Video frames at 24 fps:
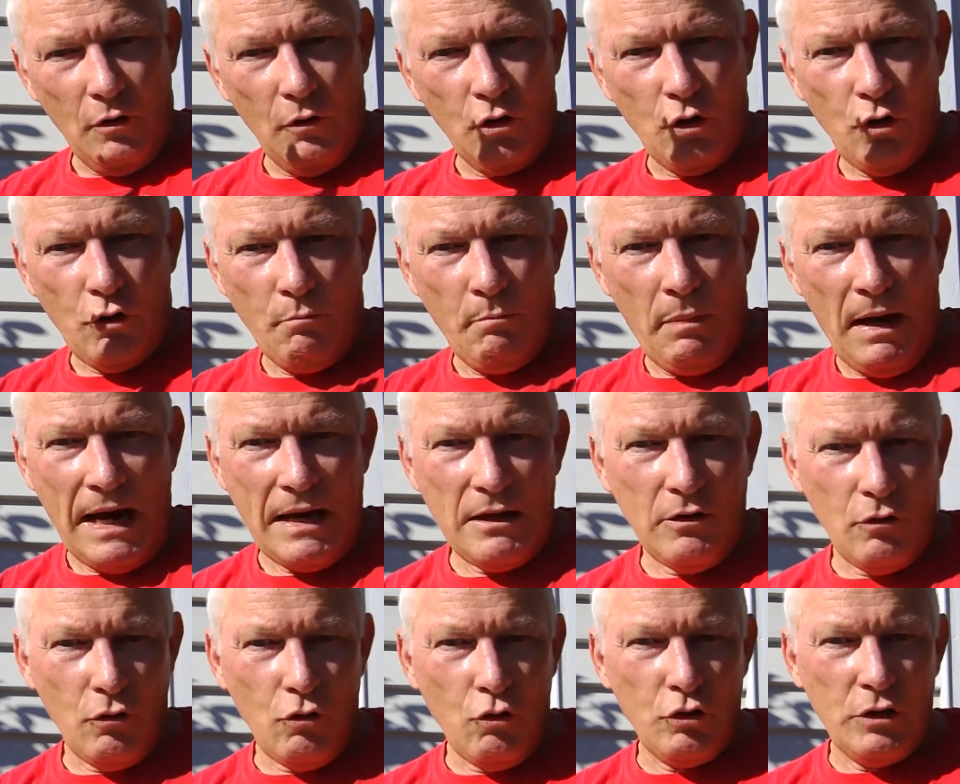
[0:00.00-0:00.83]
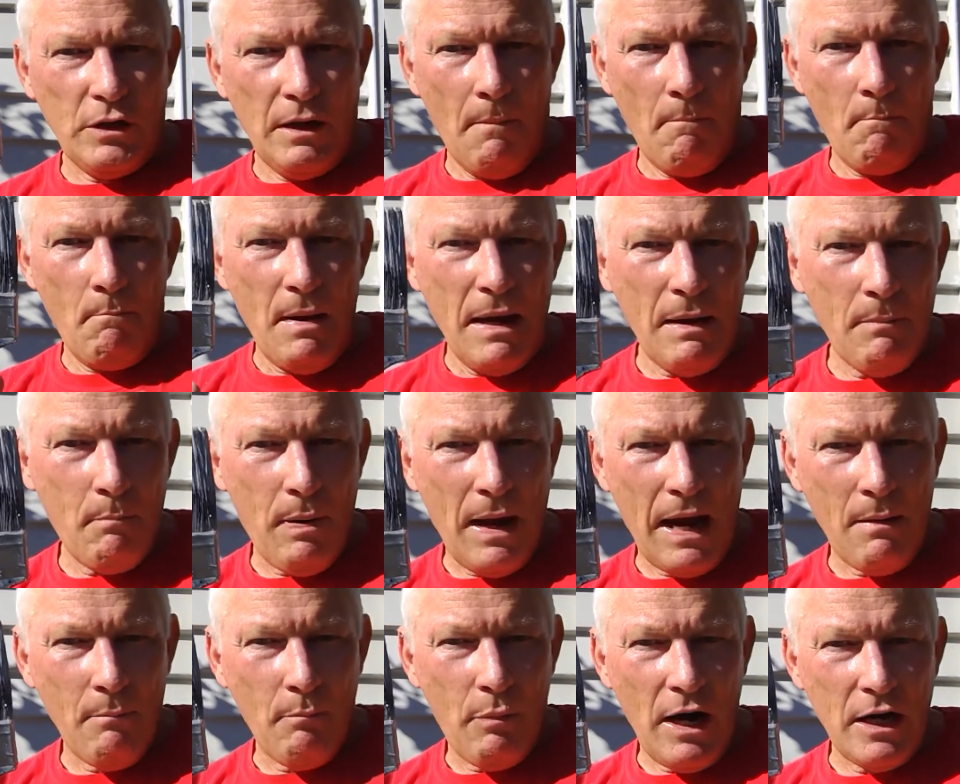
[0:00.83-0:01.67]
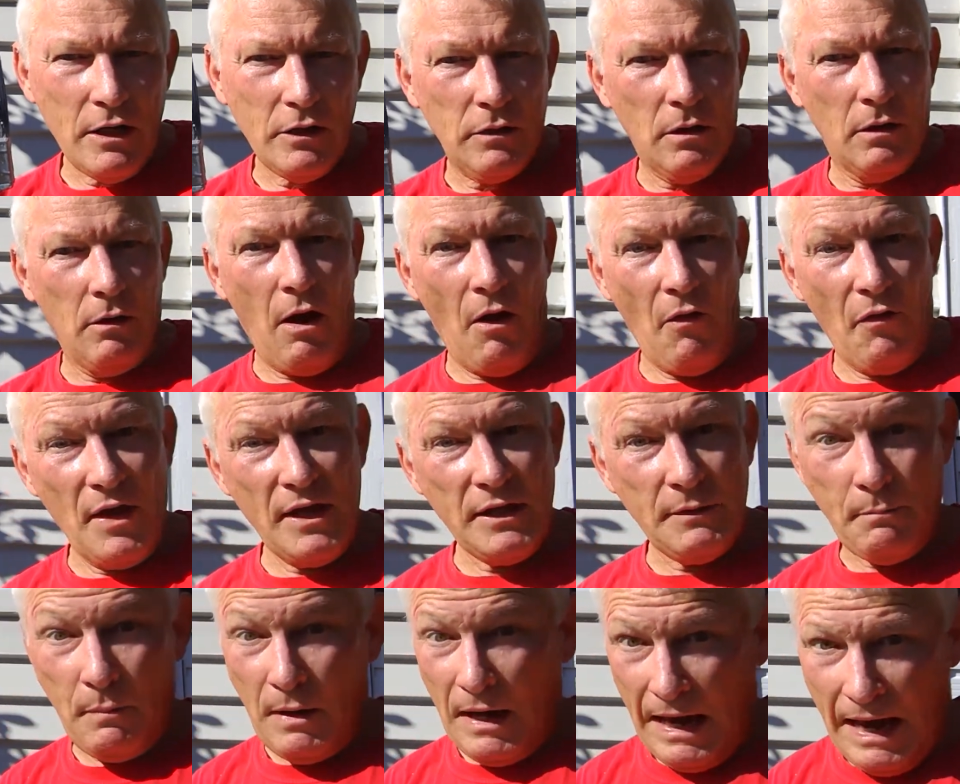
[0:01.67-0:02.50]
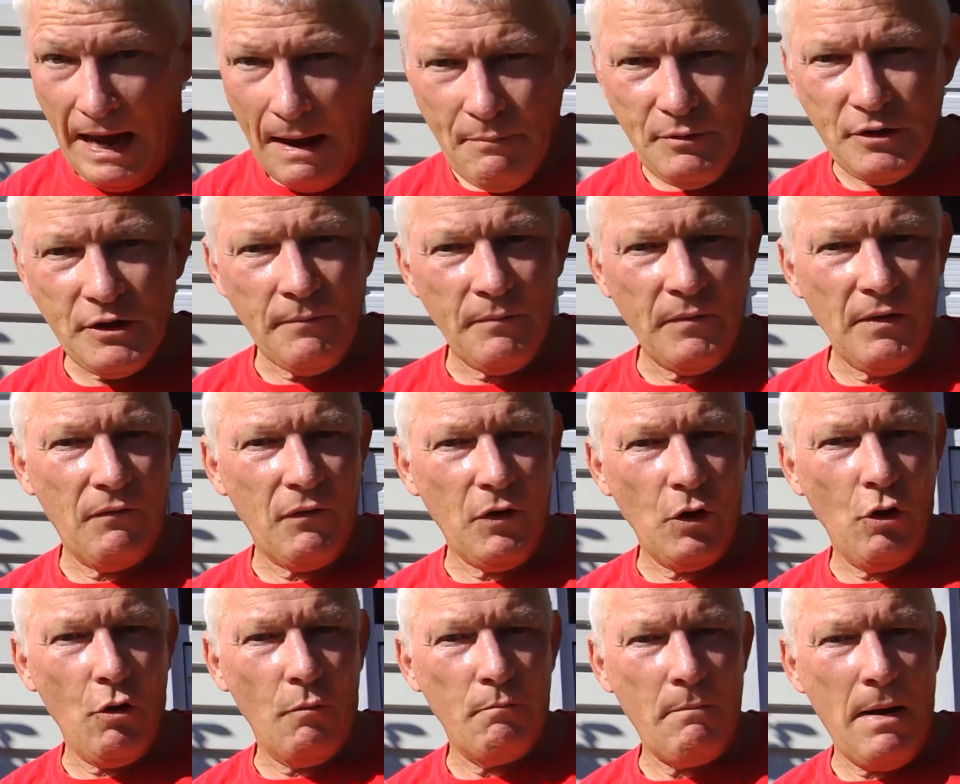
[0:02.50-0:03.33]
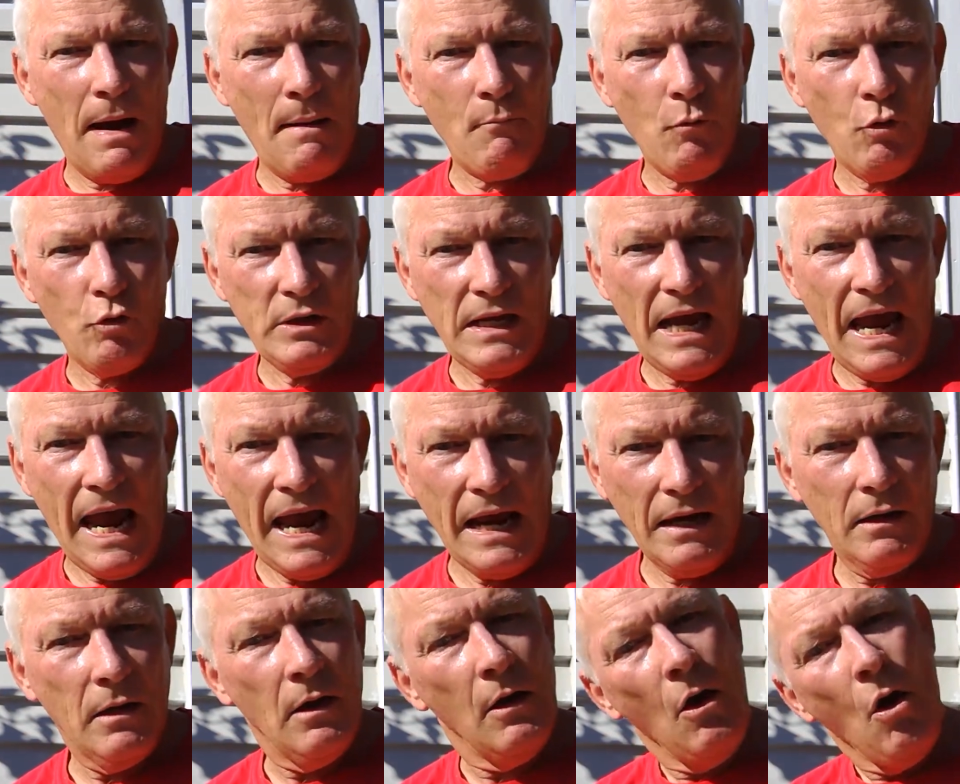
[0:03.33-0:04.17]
You can paint using a big paintbrush like this, perhaps, if you help mum or dad,